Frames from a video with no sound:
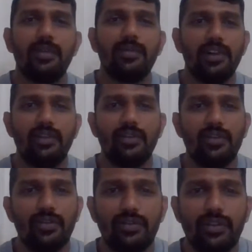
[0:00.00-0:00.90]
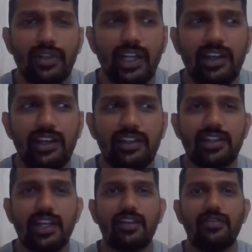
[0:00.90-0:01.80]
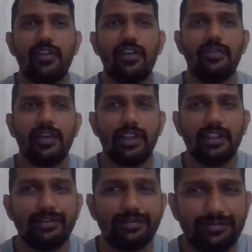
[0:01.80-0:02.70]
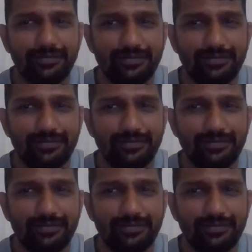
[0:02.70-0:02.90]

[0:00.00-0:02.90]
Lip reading: People know it is like Wolverine.